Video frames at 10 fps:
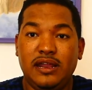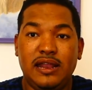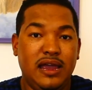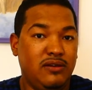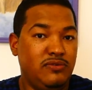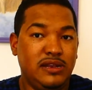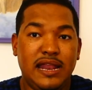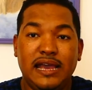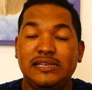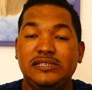and I really
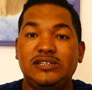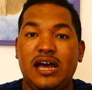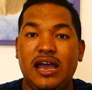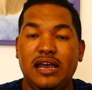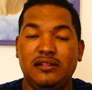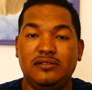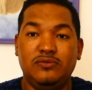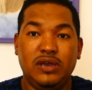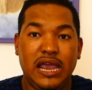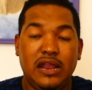like his style
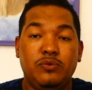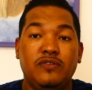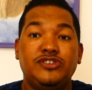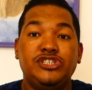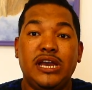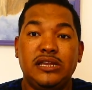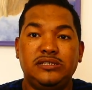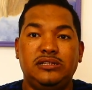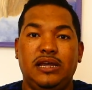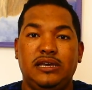and with
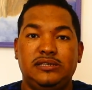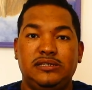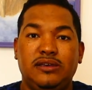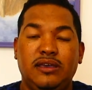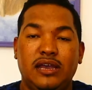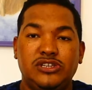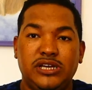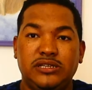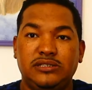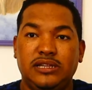gentleness. Okay,
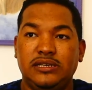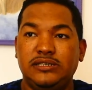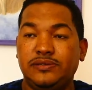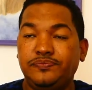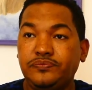gentleness.